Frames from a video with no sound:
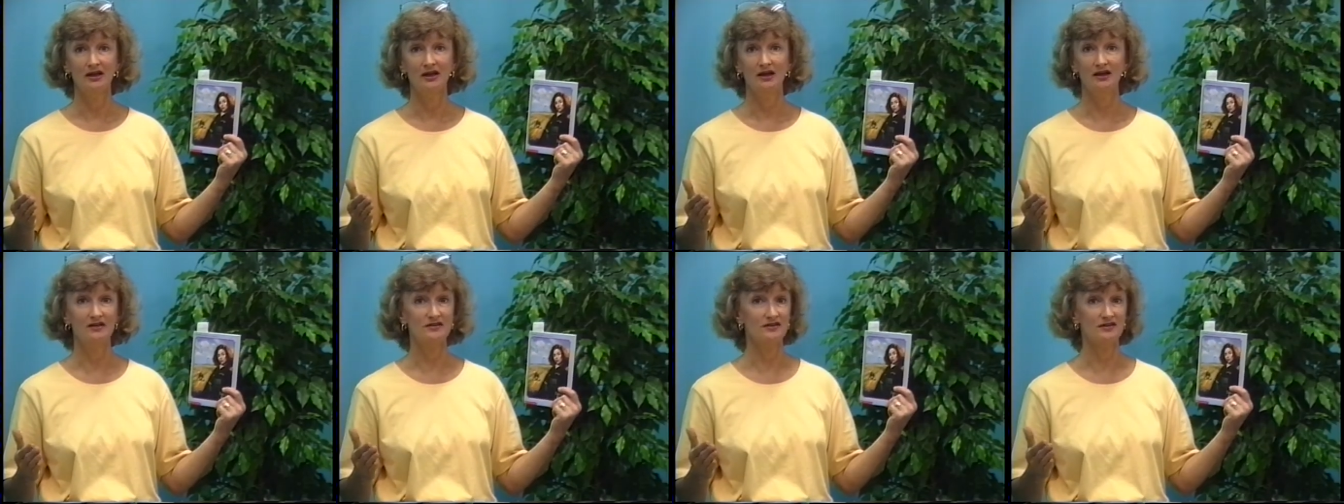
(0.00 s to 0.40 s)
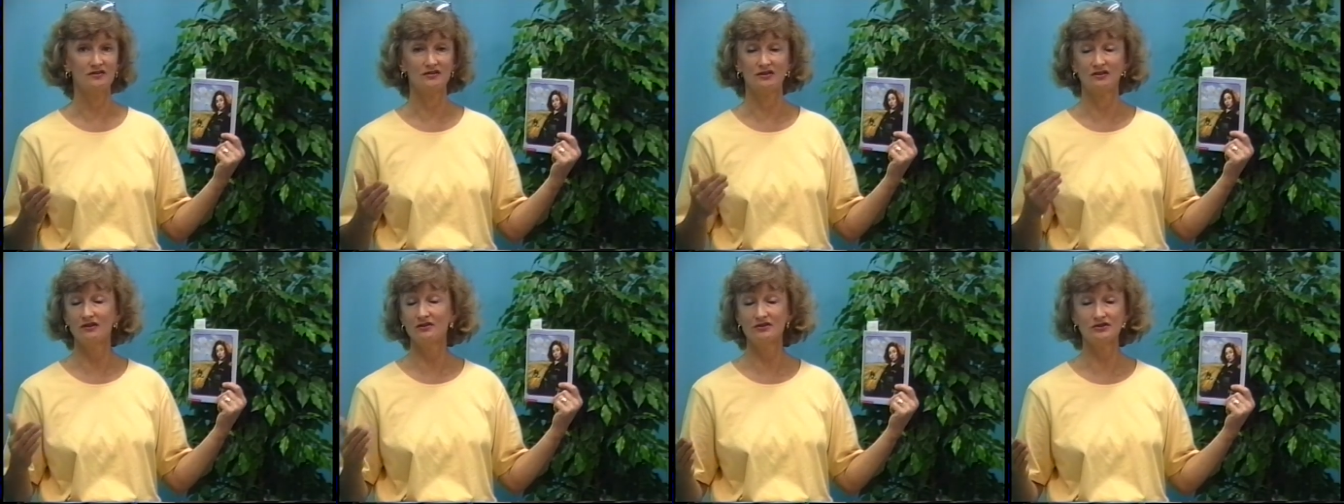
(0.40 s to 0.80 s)
And he
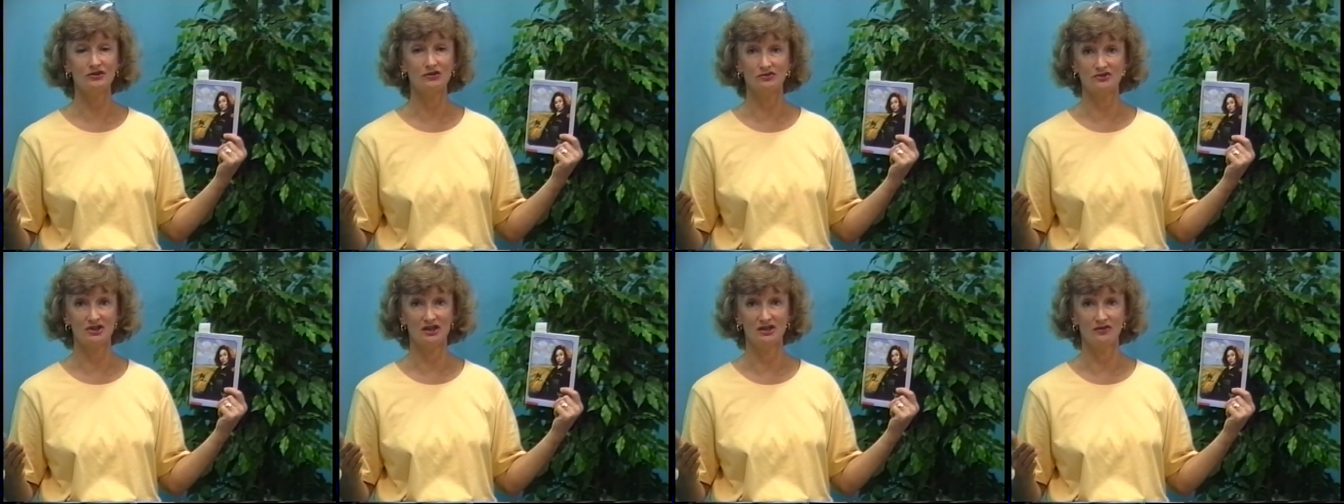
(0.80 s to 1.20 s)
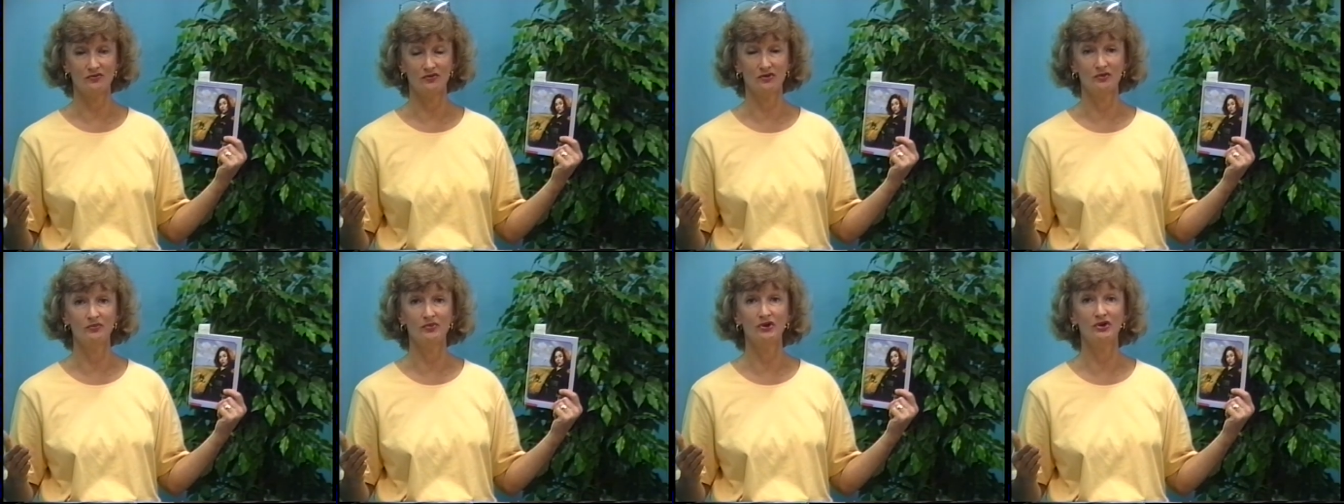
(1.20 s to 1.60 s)
says, there's no time
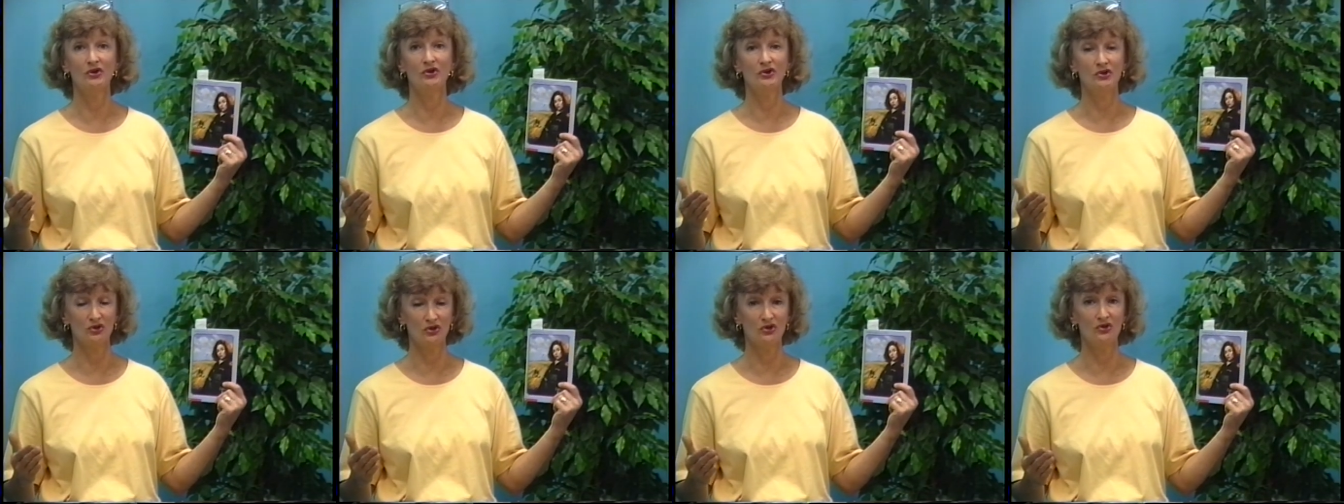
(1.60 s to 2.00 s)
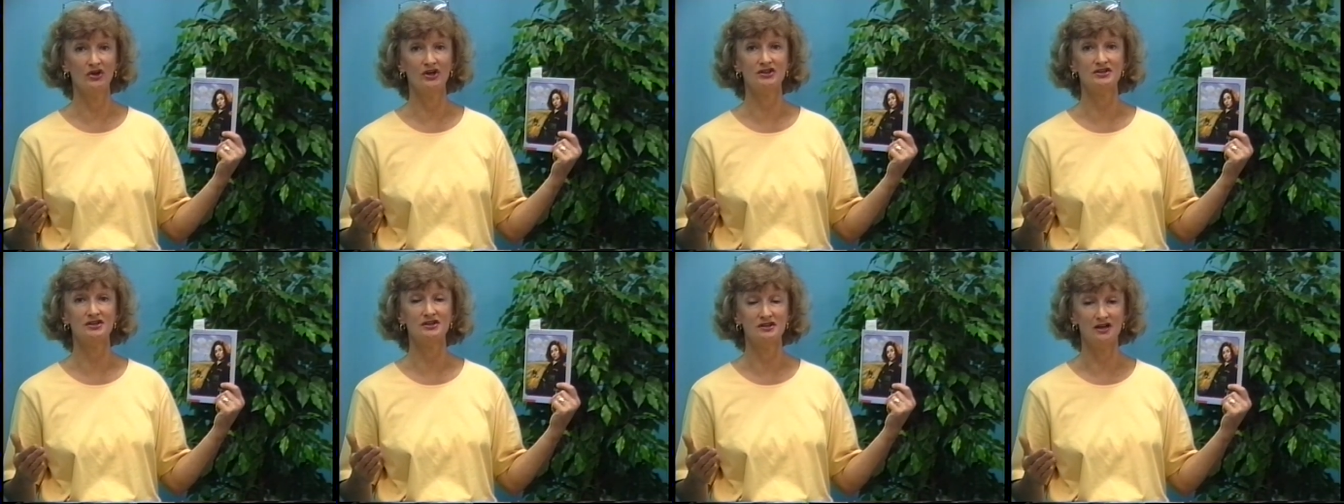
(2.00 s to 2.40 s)
for appeal. You're
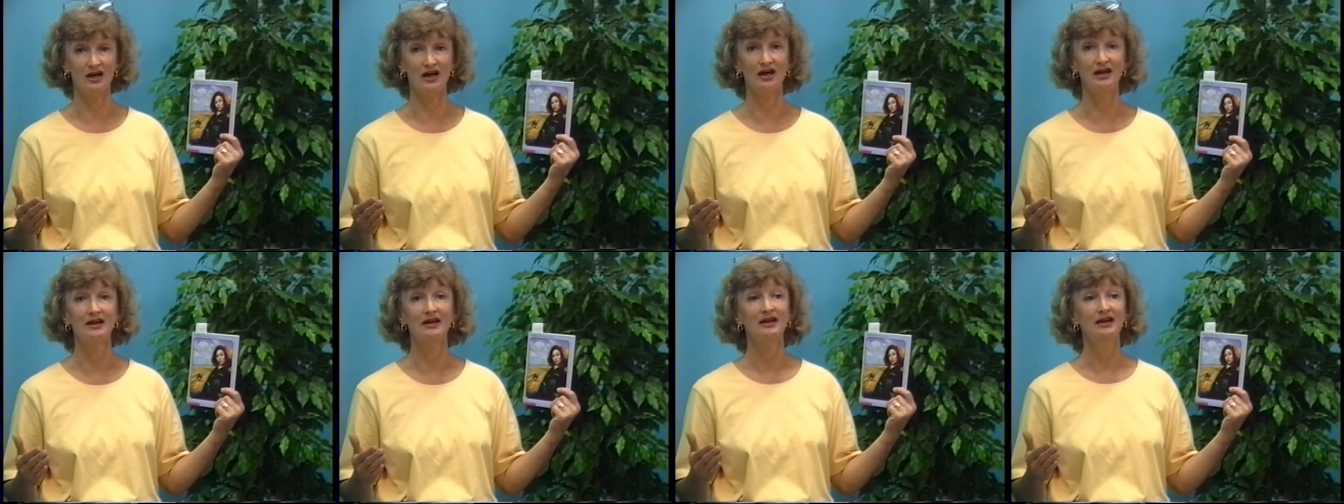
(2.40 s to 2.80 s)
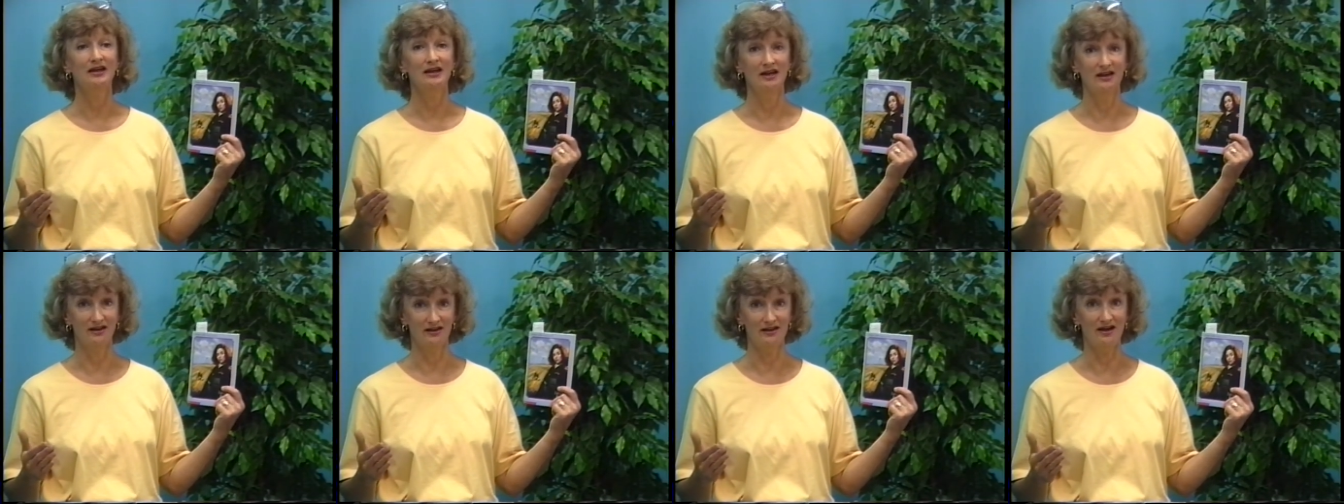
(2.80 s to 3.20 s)
going to die
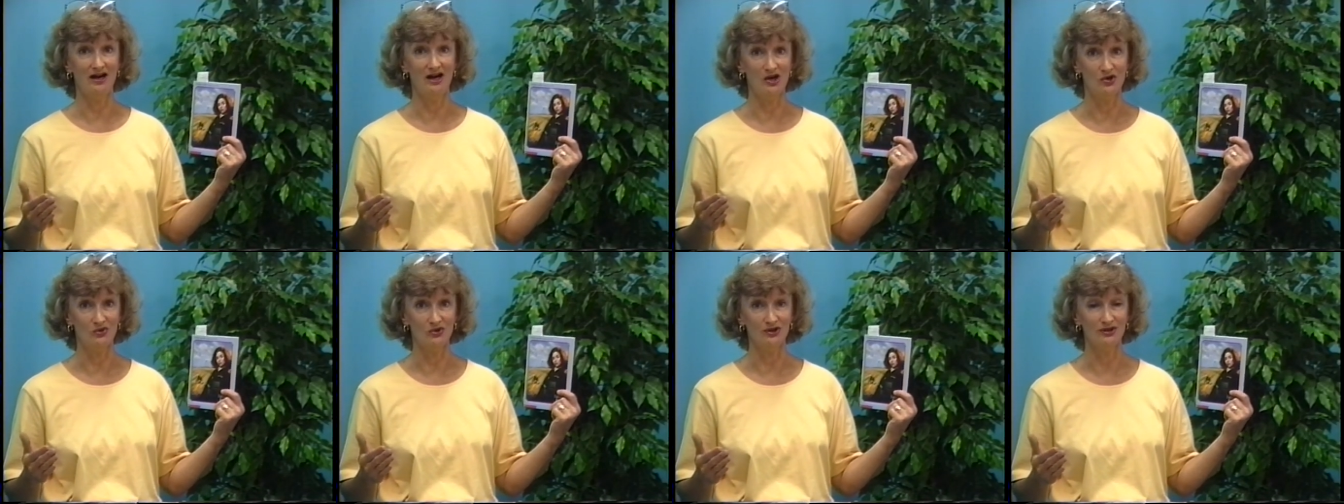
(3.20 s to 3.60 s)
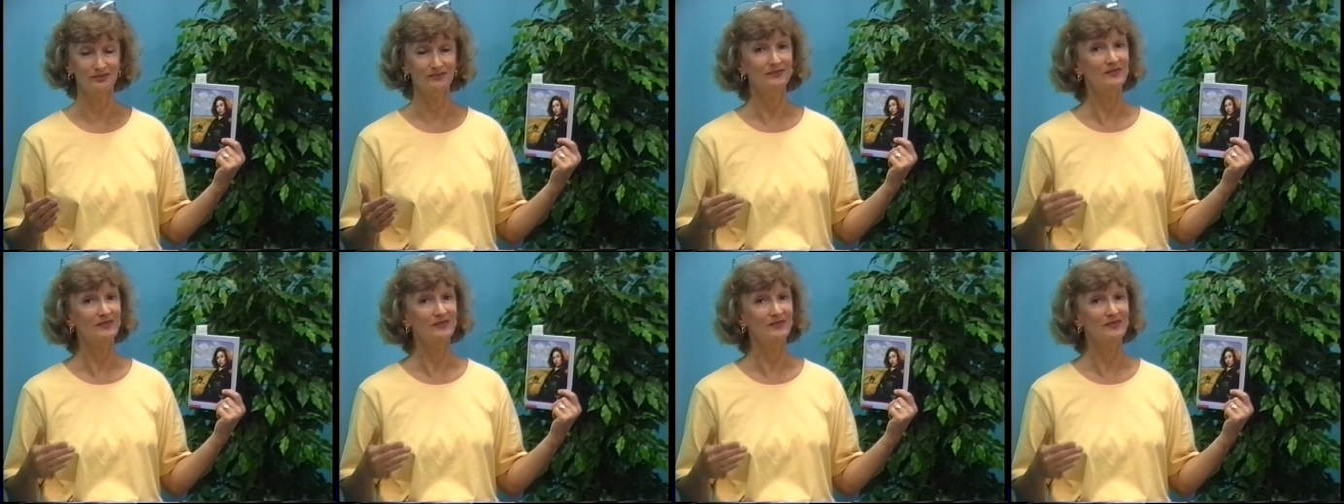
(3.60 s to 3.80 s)
in an hour.